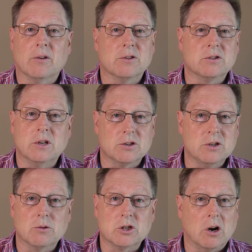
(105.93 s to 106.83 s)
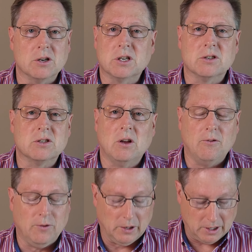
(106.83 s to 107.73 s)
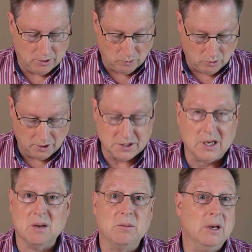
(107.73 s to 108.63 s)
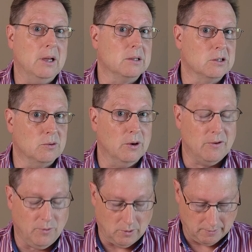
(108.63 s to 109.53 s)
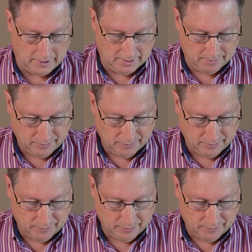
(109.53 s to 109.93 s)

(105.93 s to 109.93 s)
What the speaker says: There's no charge because it's all fully under warranty. I mean, hey, it's a 24, right?